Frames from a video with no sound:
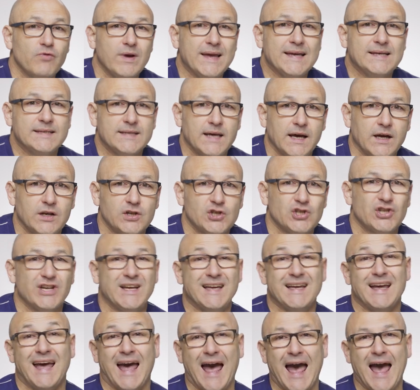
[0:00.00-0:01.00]

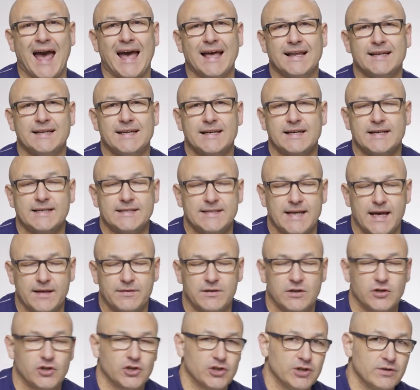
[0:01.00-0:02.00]
retouching and in a
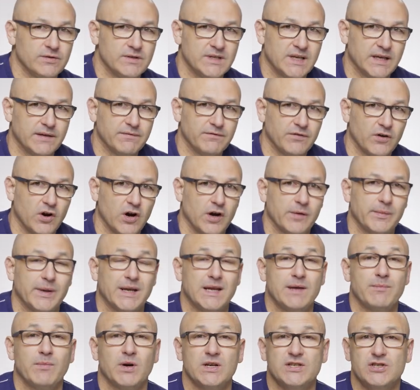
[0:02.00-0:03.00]
tethered shooting
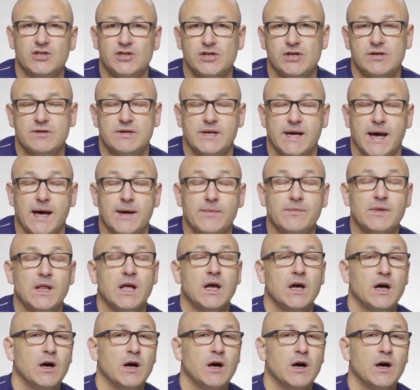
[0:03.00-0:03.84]
environment in my studio,